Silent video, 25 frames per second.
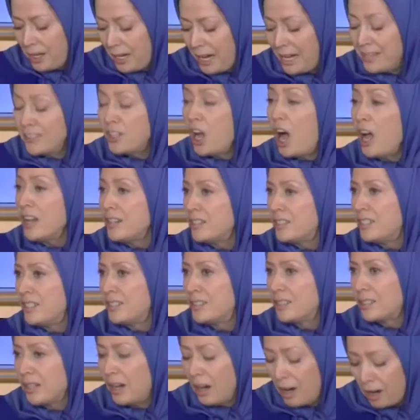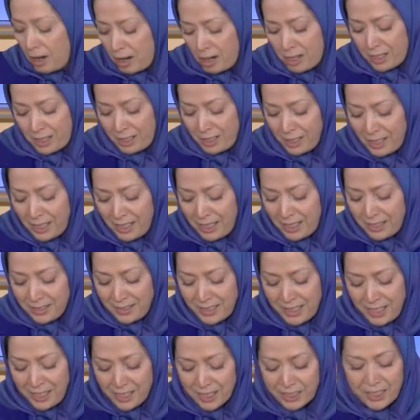and ISIS are
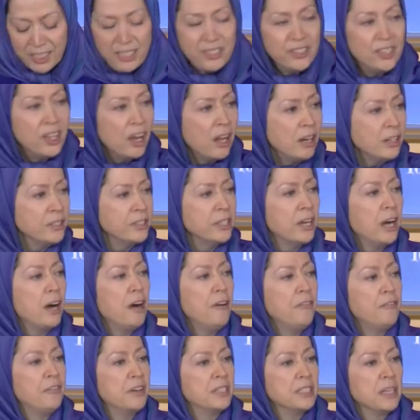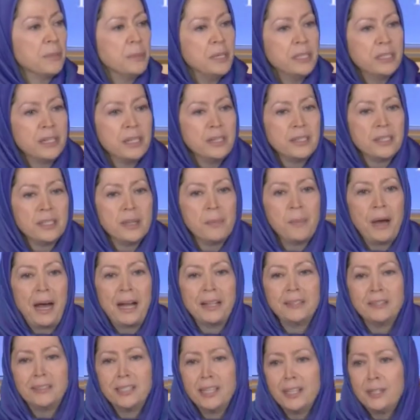the result of fundamentalism
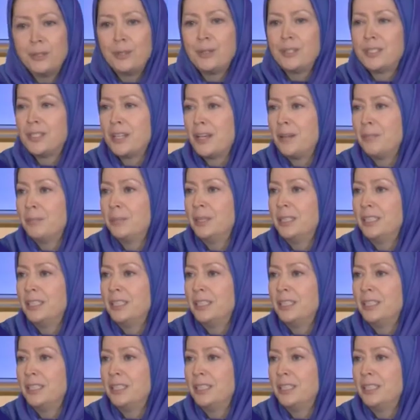and terrorism